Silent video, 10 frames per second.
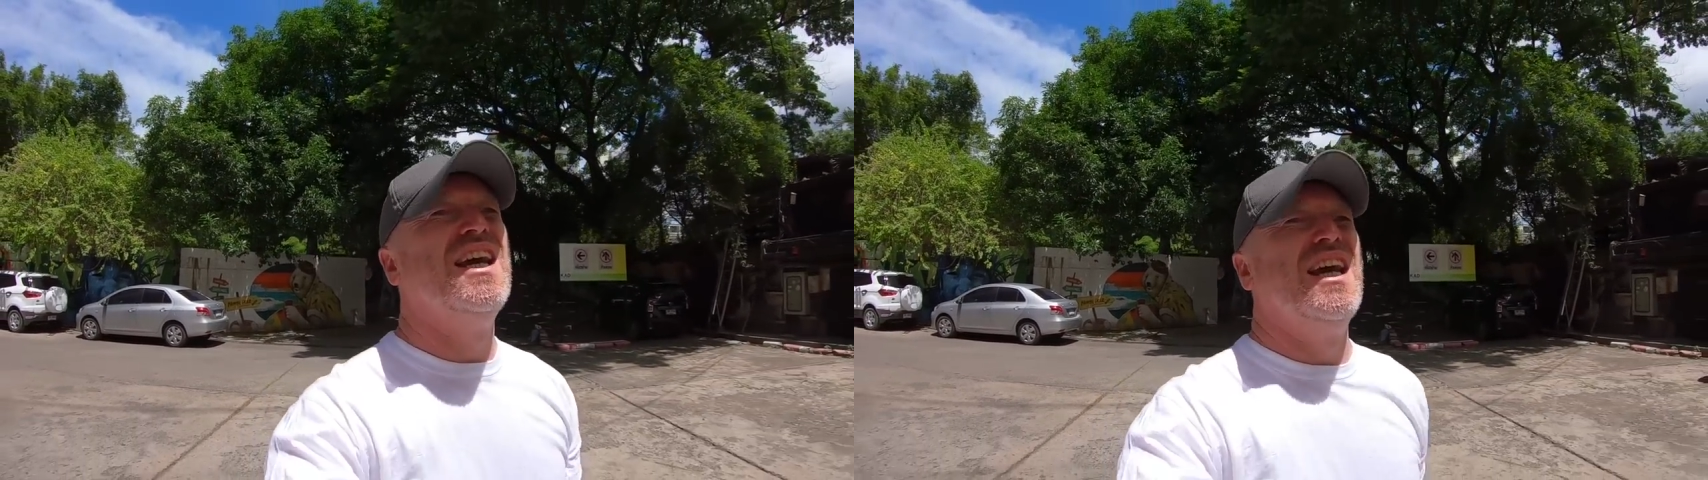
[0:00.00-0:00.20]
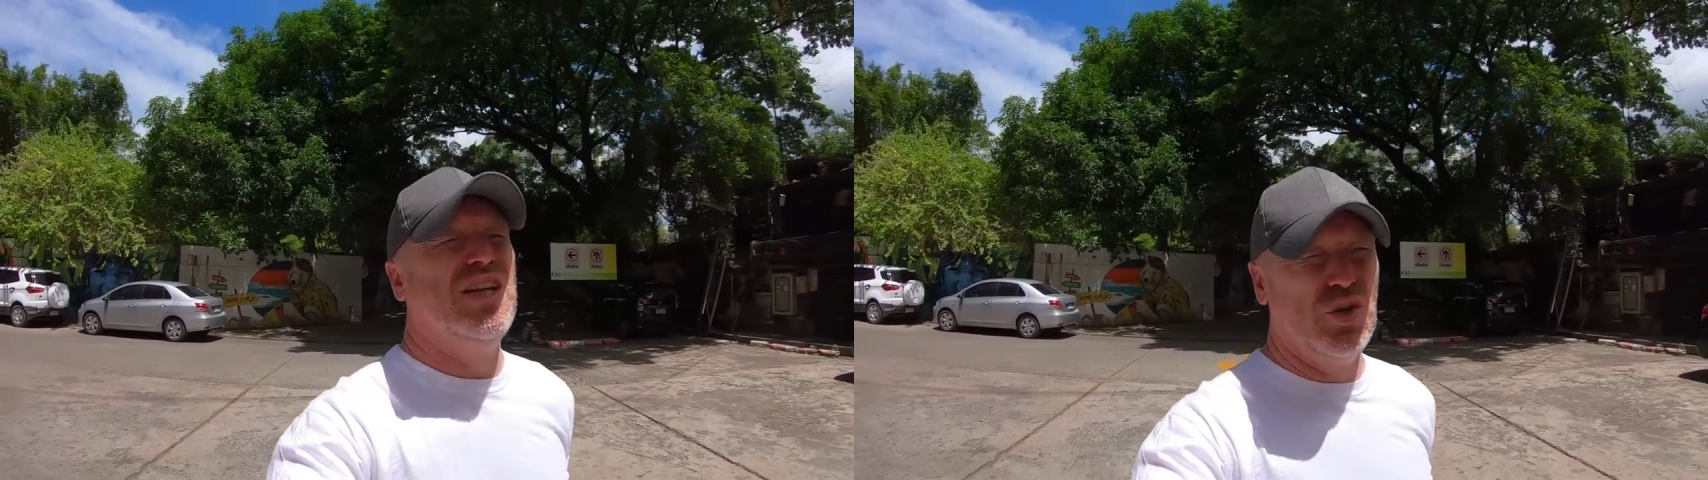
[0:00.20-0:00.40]

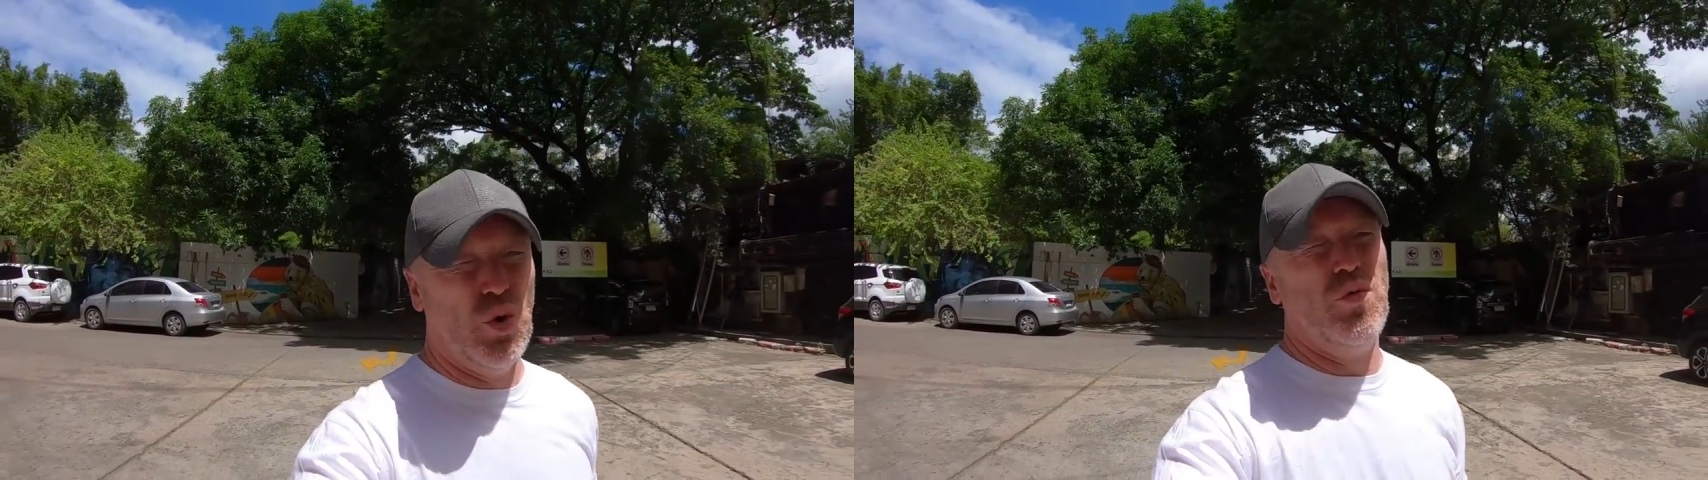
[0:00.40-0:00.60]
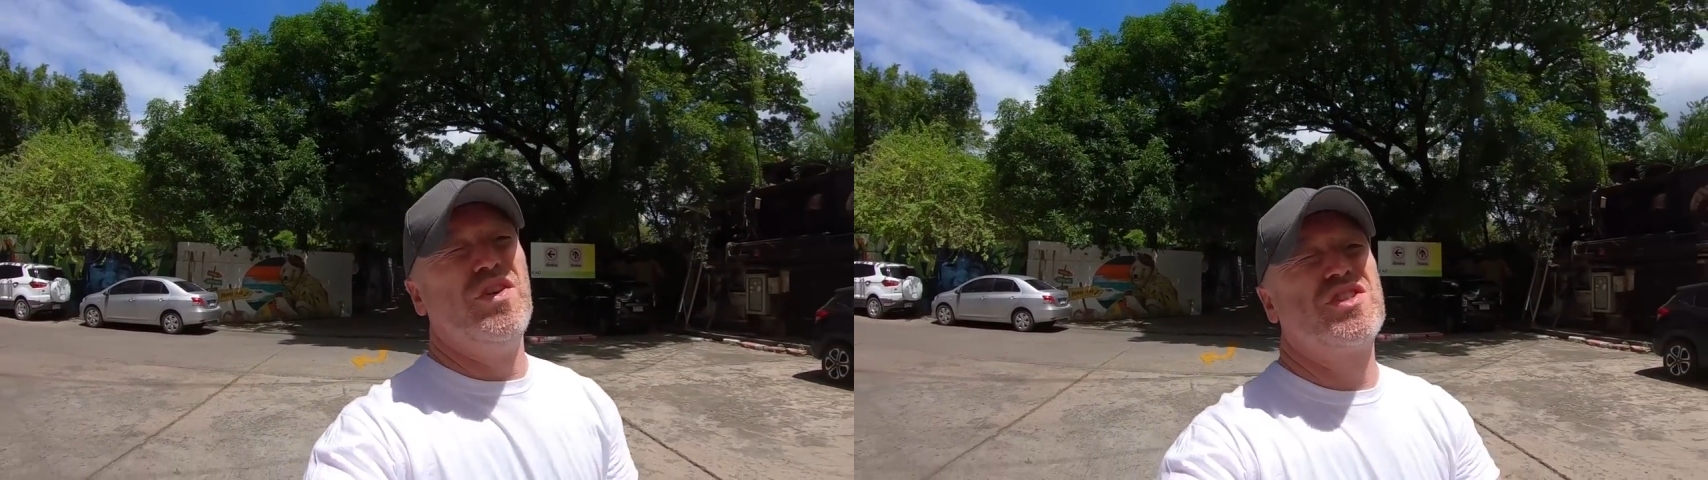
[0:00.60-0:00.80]
in
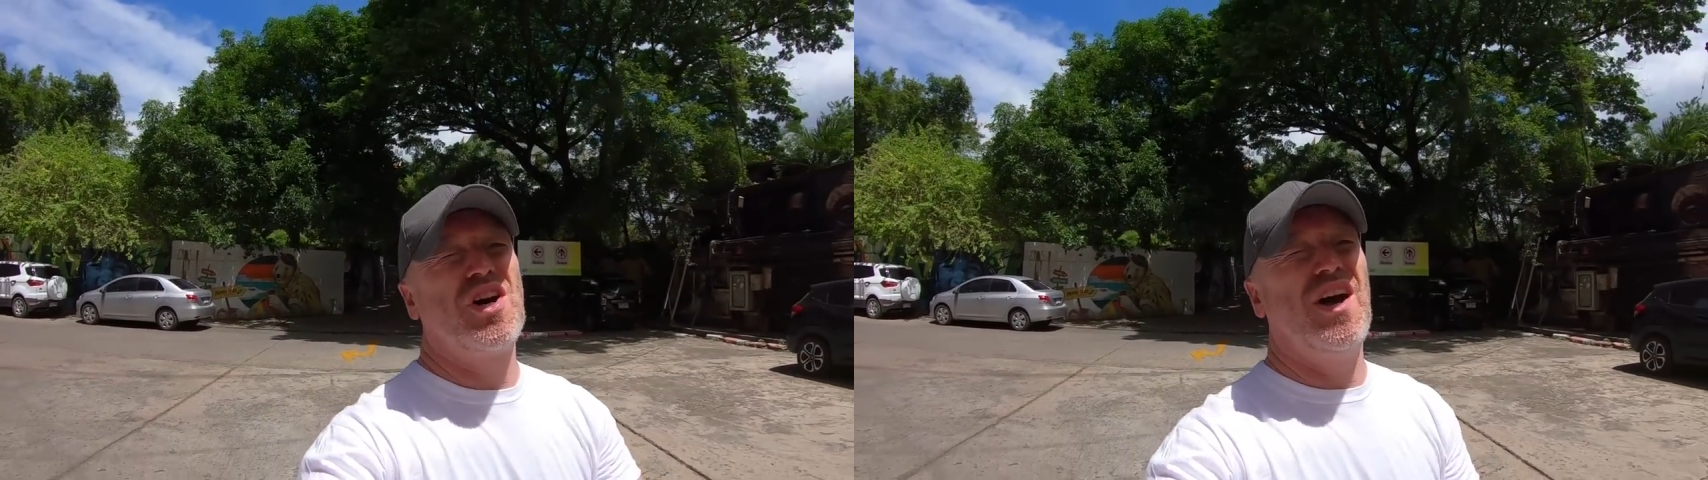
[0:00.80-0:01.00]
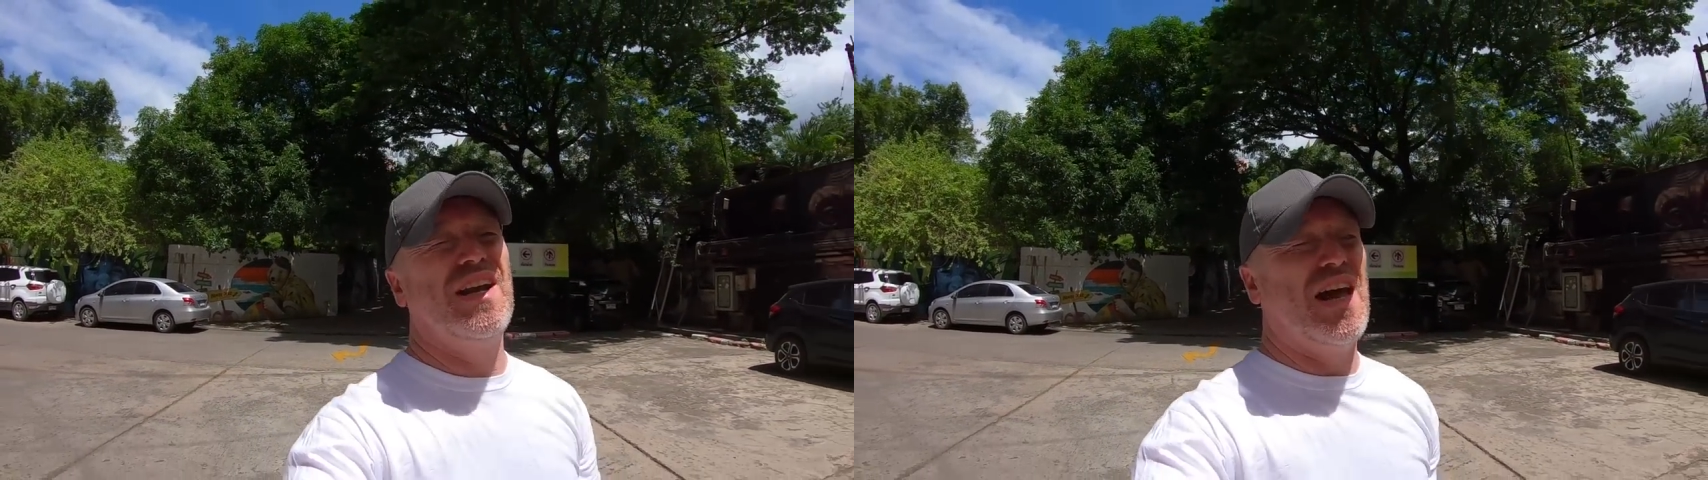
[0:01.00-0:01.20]
northern
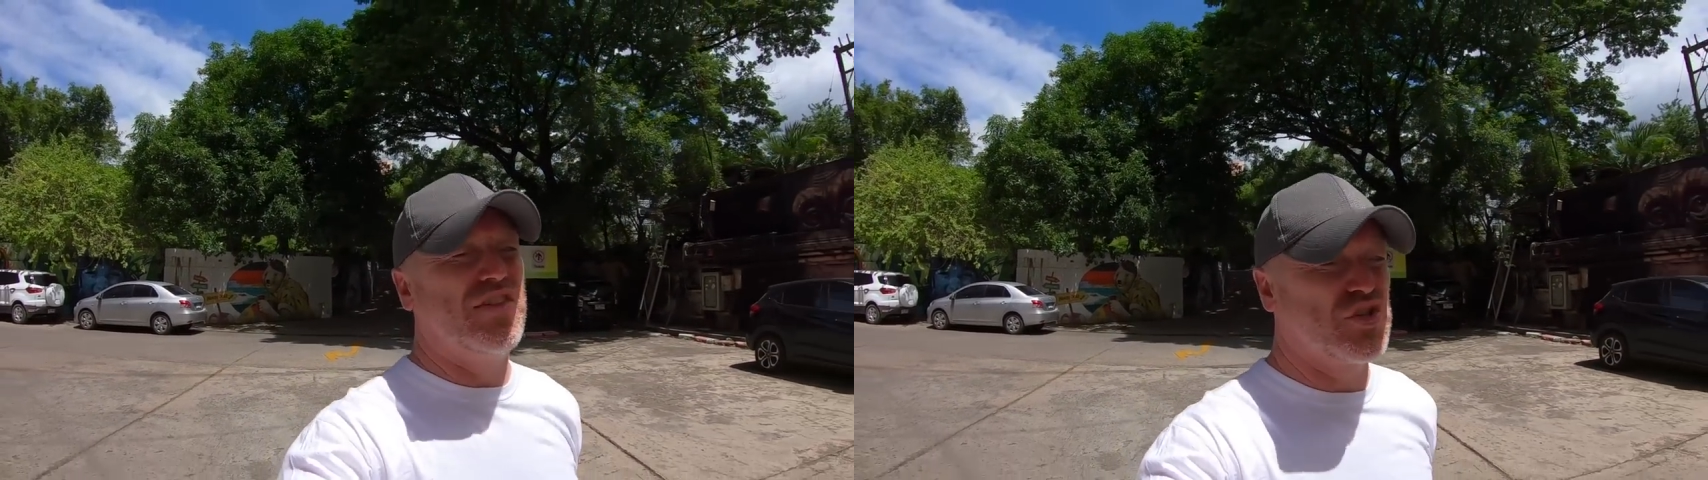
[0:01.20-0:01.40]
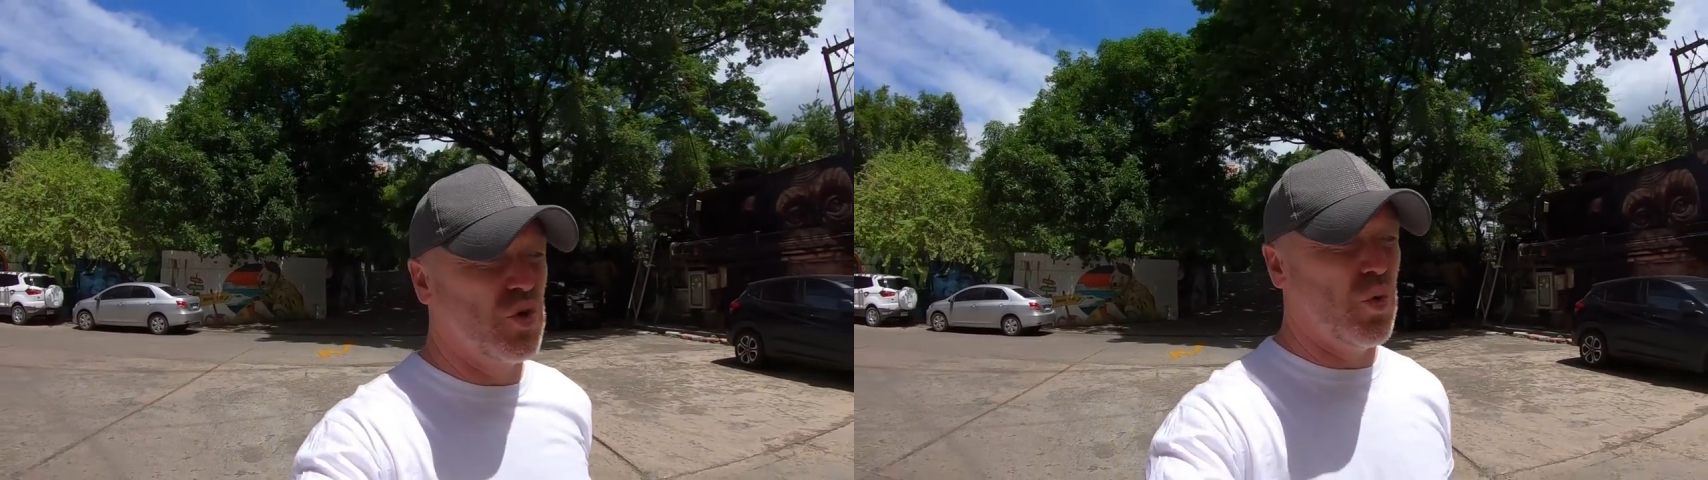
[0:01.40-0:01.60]

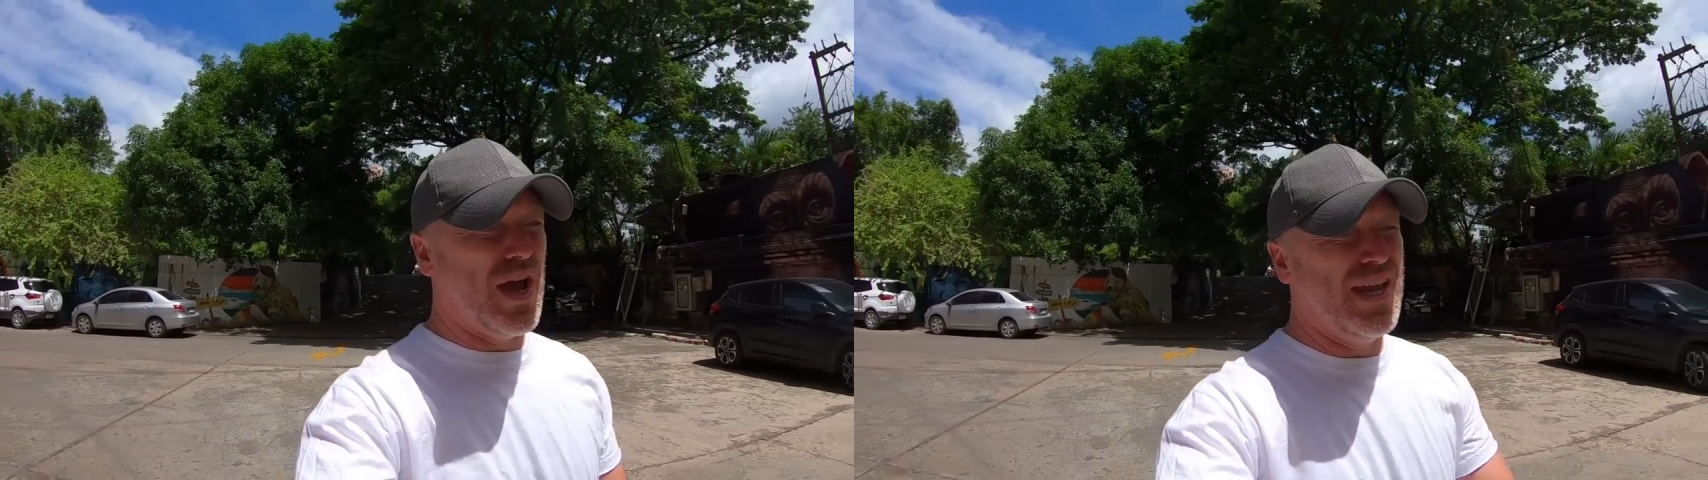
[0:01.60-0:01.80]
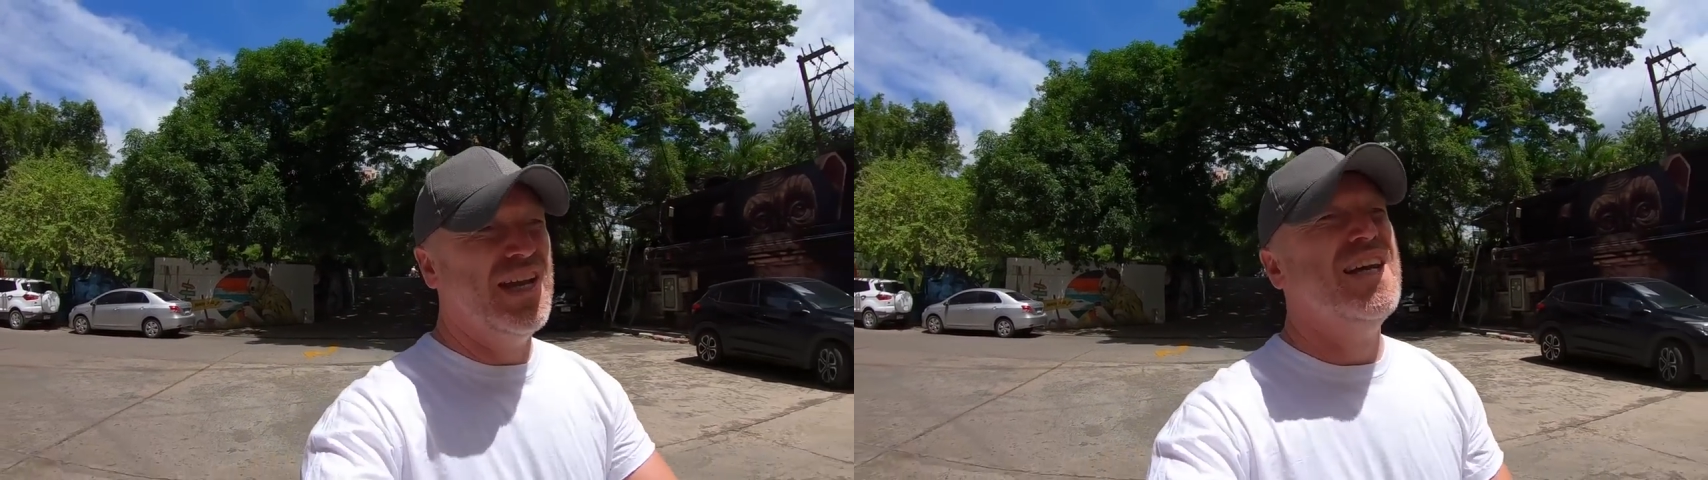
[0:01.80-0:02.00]
Thailand as always.